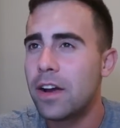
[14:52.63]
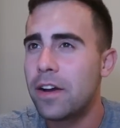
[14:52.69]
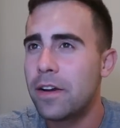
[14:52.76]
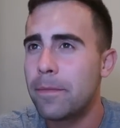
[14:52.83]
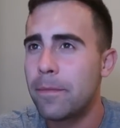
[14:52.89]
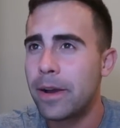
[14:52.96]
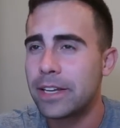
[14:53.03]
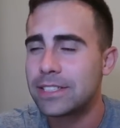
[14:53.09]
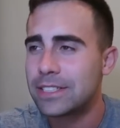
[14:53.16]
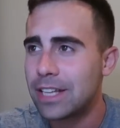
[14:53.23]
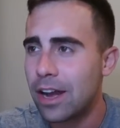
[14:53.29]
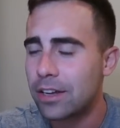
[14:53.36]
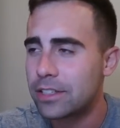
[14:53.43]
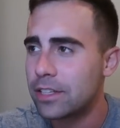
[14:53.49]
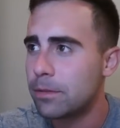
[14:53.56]
Um,
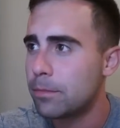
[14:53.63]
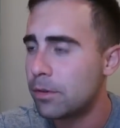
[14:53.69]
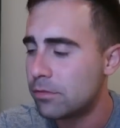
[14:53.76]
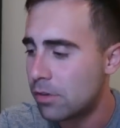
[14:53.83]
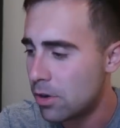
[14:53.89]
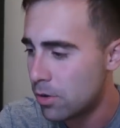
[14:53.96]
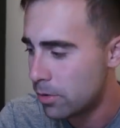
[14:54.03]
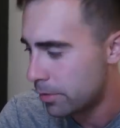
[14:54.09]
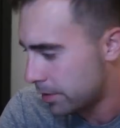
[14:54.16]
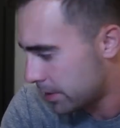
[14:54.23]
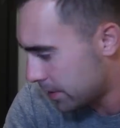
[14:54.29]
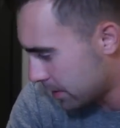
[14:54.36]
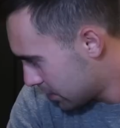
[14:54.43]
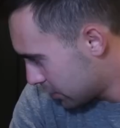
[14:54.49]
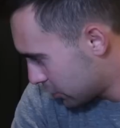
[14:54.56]
Stockton,
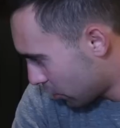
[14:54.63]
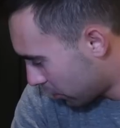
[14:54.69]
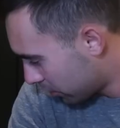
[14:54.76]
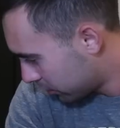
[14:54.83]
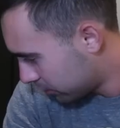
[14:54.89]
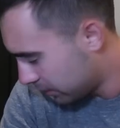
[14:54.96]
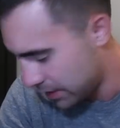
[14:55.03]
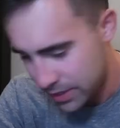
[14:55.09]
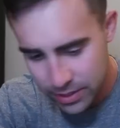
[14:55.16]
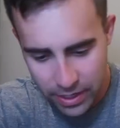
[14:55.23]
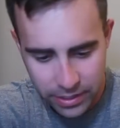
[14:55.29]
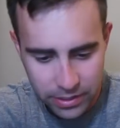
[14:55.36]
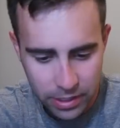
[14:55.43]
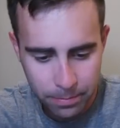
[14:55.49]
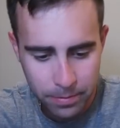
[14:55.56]
Malone, Yardley.
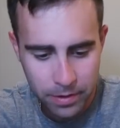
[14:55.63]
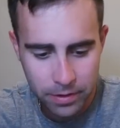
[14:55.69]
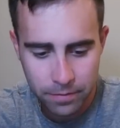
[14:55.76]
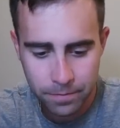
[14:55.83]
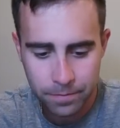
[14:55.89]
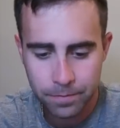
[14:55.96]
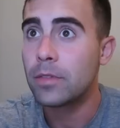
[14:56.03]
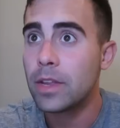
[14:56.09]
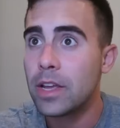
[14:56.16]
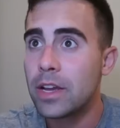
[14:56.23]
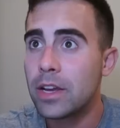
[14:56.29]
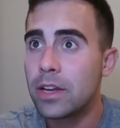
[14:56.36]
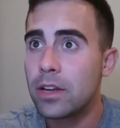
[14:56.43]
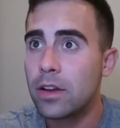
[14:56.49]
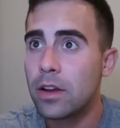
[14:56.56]
Did I type in?
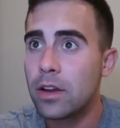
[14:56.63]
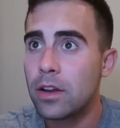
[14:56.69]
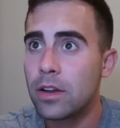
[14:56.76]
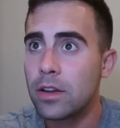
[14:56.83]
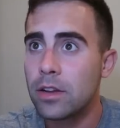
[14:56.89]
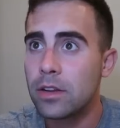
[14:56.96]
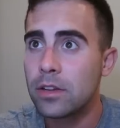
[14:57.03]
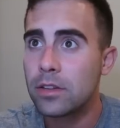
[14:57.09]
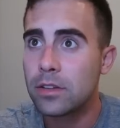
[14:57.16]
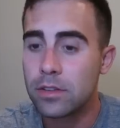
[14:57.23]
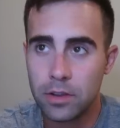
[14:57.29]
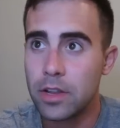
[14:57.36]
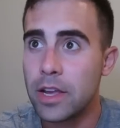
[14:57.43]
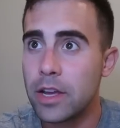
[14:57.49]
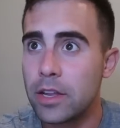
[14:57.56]
Yeah. Uh,
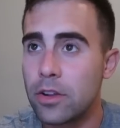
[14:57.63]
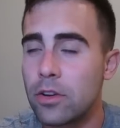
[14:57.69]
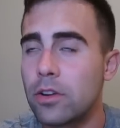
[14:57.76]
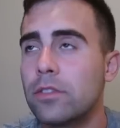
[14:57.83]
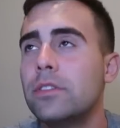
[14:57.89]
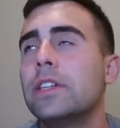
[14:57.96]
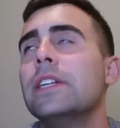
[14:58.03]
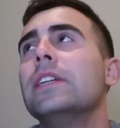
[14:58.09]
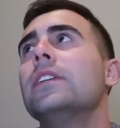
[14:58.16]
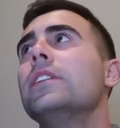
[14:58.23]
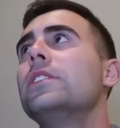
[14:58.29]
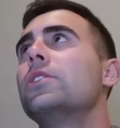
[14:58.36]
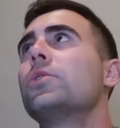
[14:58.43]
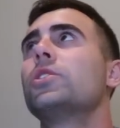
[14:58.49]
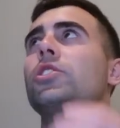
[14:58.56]
yeah,
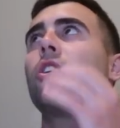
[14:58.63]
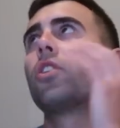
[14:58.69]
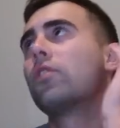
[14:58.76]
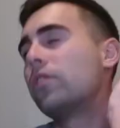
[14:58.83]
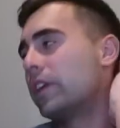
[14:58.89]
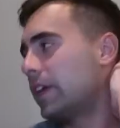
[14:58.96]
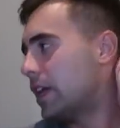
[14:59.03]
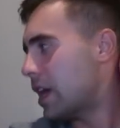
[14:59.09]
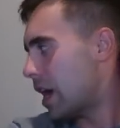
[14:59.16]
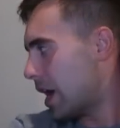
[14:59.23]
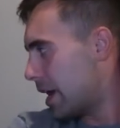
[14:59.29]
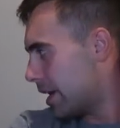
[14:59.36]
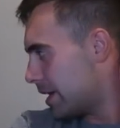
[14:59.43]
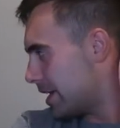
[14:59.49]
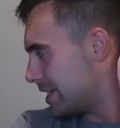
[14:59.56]
Yardley, George Yardley.
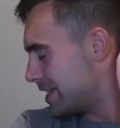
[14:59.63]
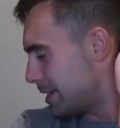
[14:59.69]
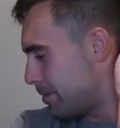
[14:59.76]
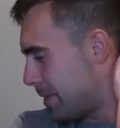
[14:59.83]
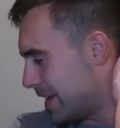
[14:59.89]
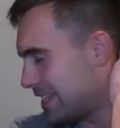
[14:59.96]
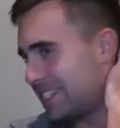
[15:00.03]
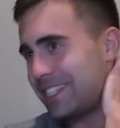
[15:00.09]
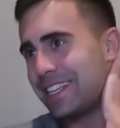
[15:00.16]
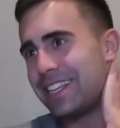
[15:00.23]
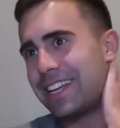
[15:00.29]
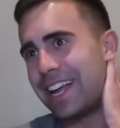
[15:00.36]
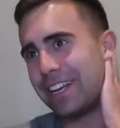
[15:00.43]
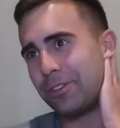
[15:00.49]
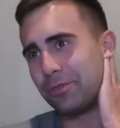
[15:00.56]
Uh, is it a
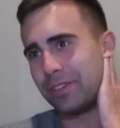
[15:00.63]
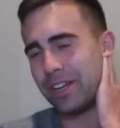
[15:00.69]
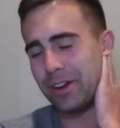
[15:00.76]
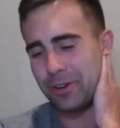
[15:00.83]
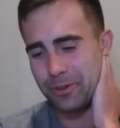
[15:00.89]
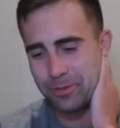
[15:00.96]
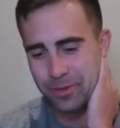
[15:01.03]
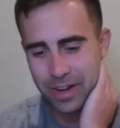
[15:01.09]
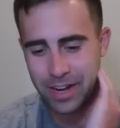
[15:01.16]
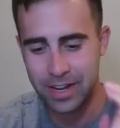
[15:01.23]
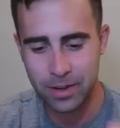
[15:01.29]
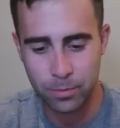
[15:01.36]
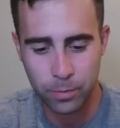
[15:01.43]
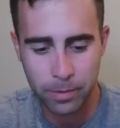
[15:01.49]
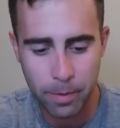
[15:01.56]
Piston? I don't know.
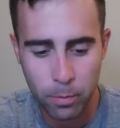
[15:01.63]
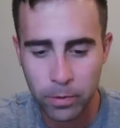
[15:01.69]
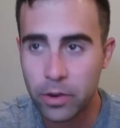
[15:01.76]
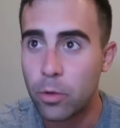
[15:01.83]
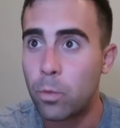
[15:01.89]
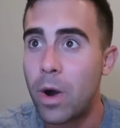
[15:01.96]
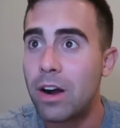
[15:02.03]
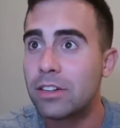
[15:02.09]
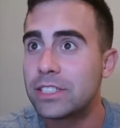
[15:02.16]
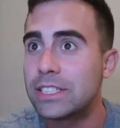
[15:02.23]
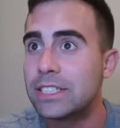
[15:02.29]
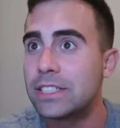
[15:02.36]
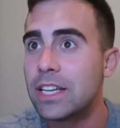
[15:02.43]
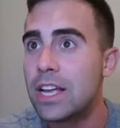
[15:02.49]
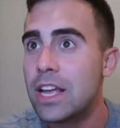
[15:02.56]
Uh, what about one of the
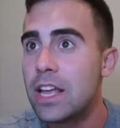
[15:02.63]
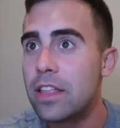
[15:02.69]
Wallaces?